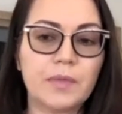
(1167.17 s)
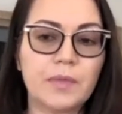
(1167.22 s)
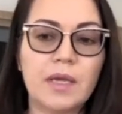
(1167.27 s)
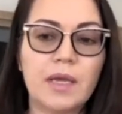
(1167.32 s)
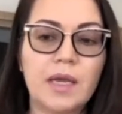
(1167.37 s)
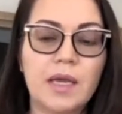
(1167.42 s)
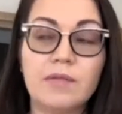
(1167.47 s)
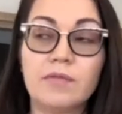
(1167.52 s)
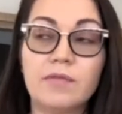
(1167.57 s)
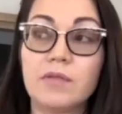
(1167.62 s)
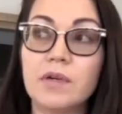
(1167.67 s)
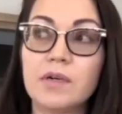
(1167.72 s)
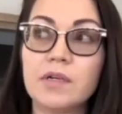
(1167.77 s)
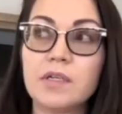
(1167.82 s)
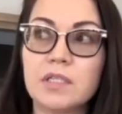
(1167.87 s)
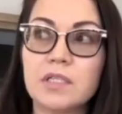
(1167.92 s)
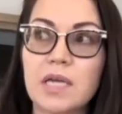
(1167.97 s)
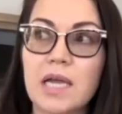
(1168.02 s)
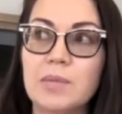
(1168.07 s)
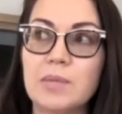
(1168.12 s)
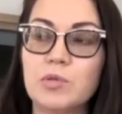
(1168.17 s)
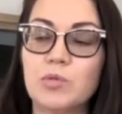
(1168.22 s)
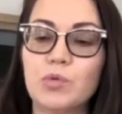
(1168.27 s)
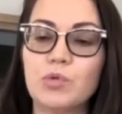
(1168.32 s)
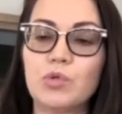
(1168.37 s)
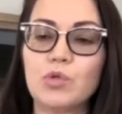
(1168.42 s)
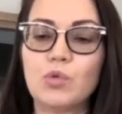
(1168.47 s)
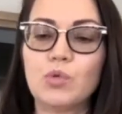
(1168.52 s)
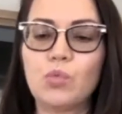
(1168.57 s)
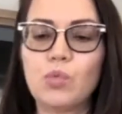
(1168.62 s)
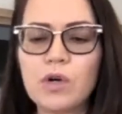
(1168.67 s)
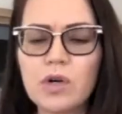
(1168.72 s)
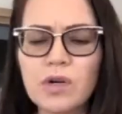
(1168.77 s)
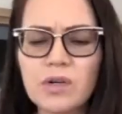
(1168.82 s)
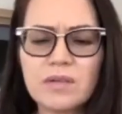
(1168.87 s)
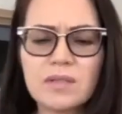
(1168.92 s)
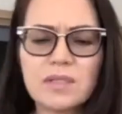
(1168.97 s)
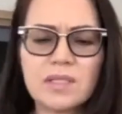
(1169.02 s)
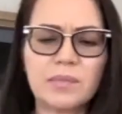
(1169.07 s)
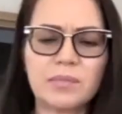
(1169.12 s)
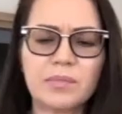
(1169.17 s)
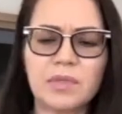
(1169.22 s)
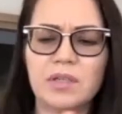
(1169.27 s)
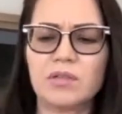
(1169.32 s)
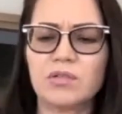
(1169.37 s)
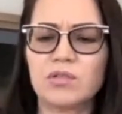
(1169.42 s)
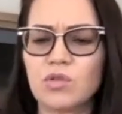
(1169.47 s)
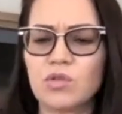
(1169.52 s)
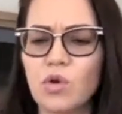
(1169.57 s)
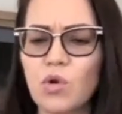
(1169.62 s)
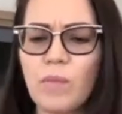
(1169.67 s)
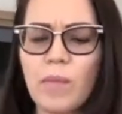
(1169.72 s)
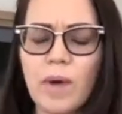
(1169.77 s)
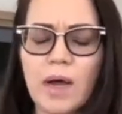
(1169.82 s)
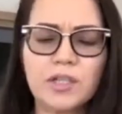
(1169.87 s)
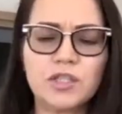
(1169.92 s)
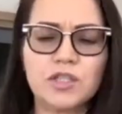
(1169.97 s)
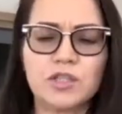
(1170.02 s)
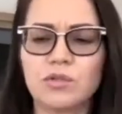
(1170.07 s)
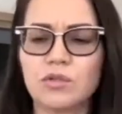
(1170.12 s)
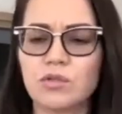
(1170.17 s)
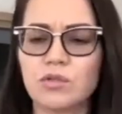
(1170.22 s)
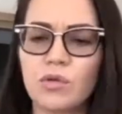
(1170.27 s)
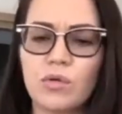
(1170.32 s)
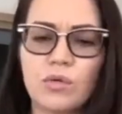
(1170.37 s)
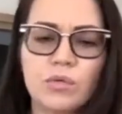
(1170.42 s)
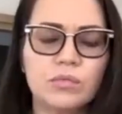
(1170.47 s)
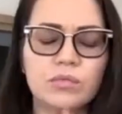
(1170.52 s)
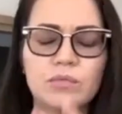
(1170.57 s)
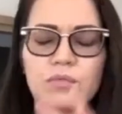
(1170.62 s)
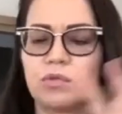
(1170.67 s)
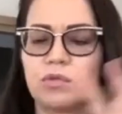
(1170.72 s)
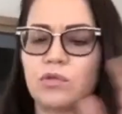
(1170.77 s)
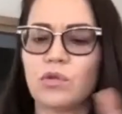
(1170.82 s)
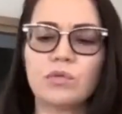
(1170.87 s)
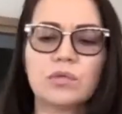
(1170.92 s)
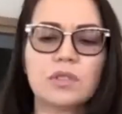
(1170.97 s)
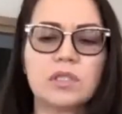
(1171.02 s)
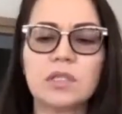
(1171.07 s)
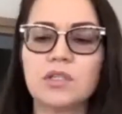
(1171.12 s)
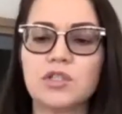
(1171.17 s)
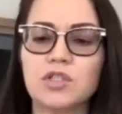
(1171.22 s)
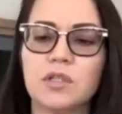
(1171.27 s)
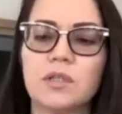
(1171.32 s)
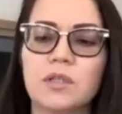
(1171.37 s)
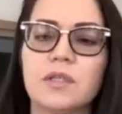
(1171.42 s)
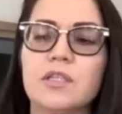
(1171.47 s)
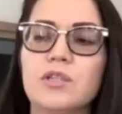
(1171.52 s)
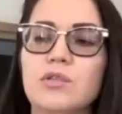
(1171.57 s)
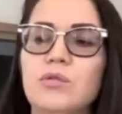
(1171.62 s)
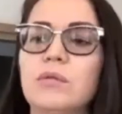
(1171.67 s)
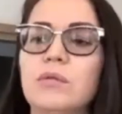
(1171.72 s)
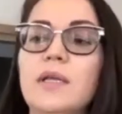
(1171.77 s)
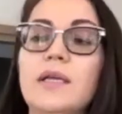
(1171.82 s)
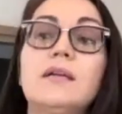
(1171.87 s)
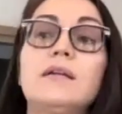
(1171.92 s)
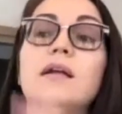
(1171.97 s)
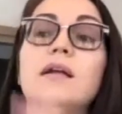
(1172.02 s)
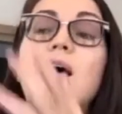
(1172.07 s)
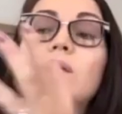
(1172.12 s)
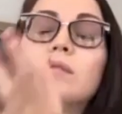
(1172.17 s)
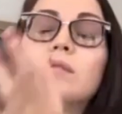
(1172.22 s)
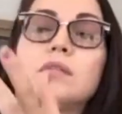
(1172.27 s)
And there are times when you work on something so much and so diligently, you let it out.